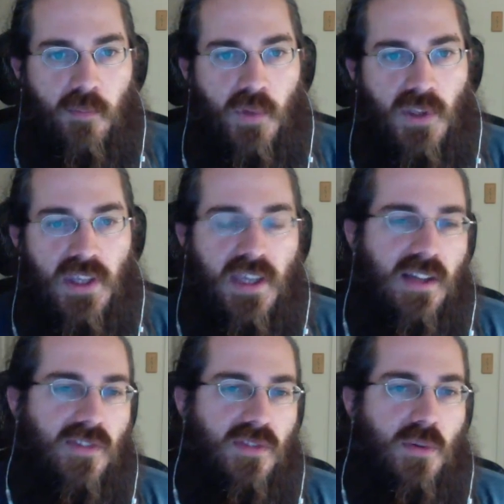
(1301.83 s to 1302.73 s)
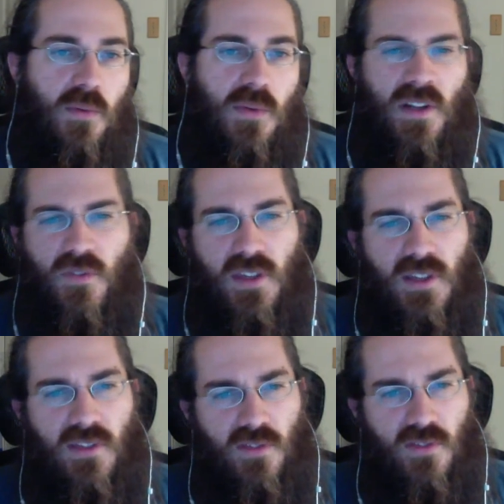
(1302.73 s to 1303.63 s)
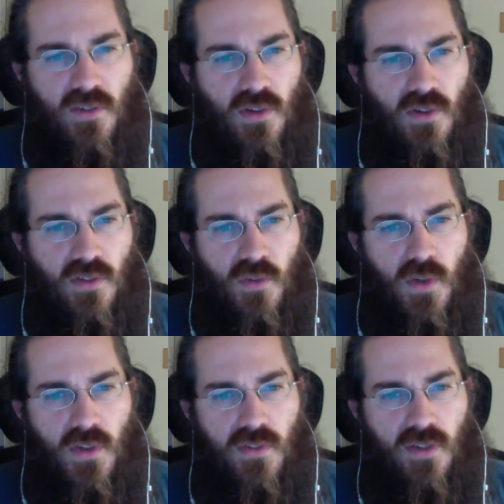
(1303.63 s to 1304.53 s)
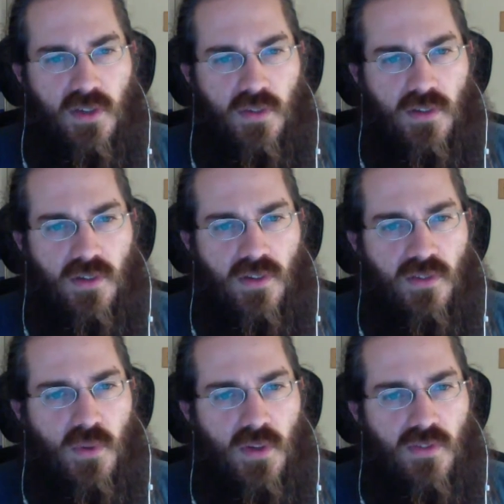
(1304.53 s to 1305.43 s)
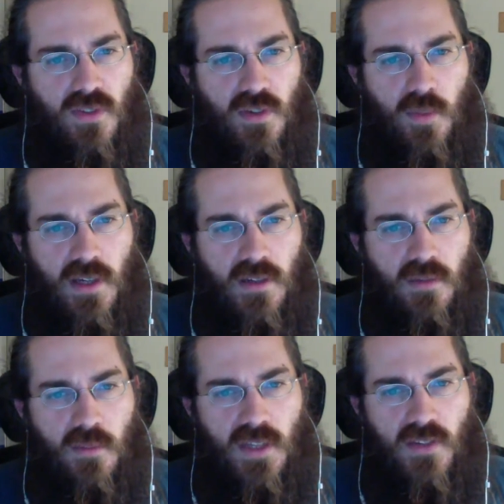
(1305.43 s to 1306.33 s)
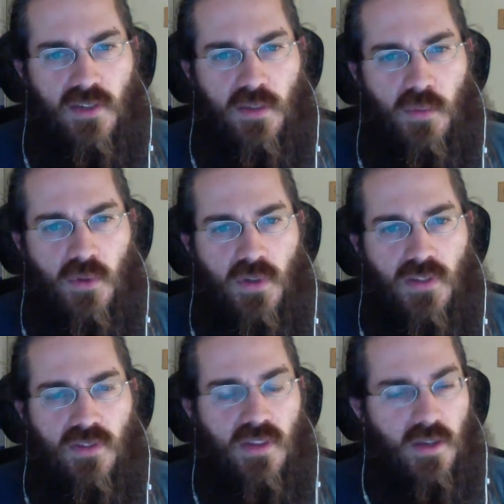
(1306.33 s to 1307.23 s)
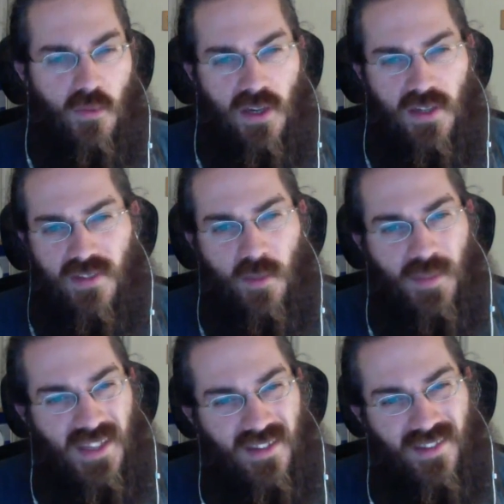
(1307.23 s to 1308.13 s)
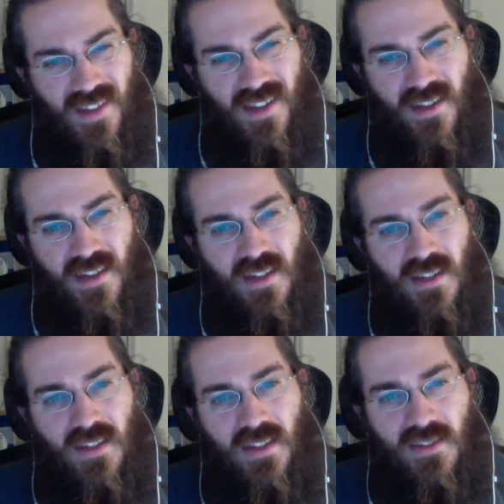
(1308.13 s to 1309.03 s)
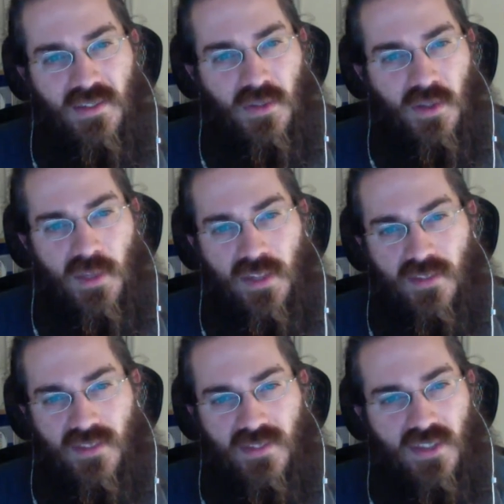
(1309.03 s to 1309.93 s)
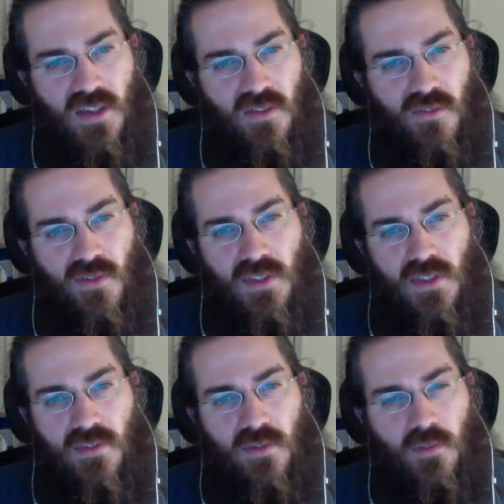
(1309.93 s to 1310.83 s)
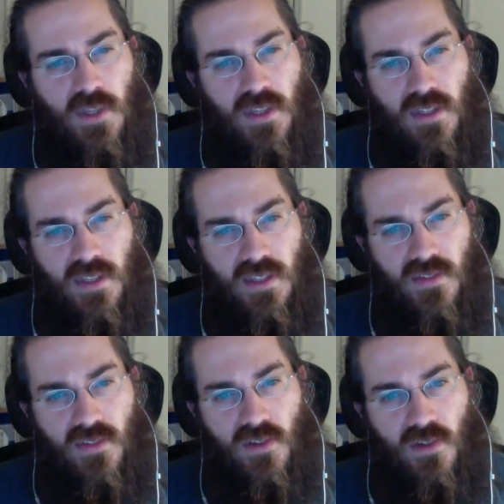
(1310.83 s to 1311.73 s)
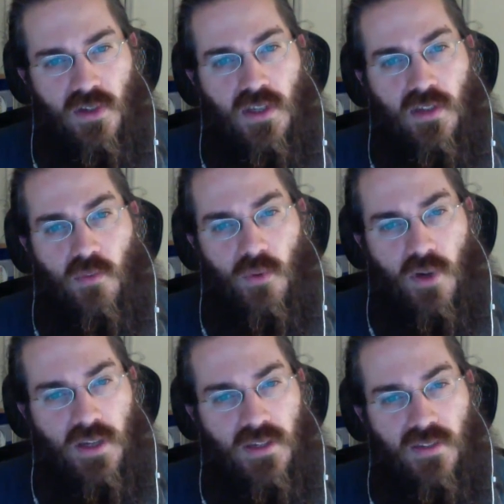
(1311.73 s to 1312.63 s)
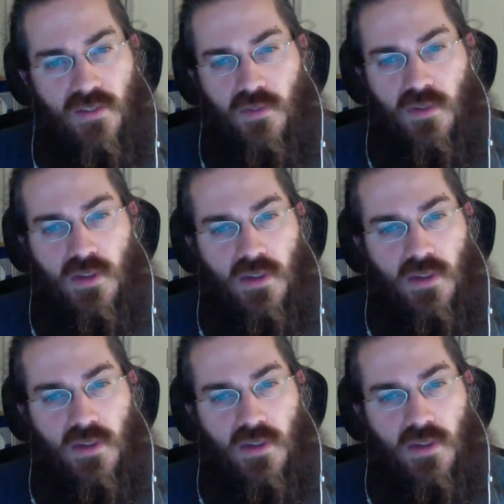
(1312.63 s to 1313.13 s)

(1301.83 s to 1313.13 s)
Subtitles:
But yeah, so I don't know if that answers Curtis's question, Conrad Curtis' question about managing employees. Ryan's helping out a lot. He's doing amazing stuff. He's making it easier. Ryan is